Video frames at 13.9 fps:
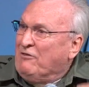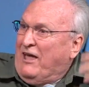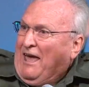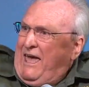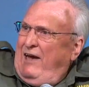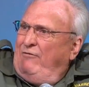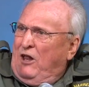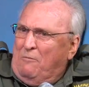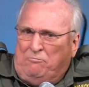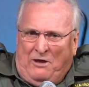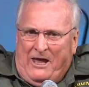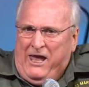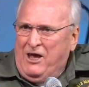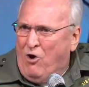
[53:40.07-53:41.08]
the heavenly
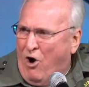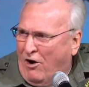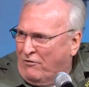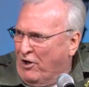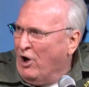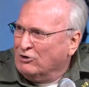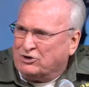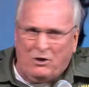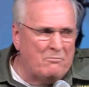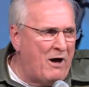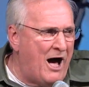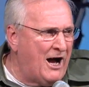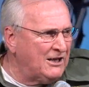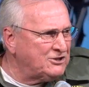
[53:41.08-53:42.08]
being, or those
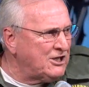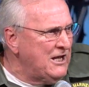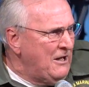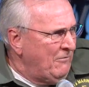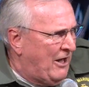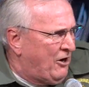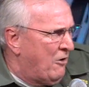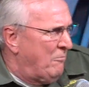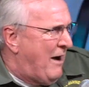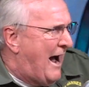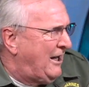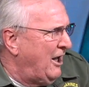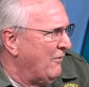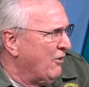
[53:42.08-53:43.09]
among us that are
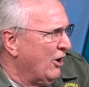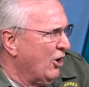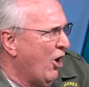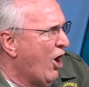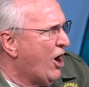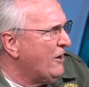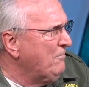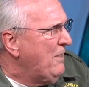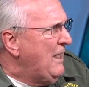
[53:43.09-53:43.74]
mighty in the Lord.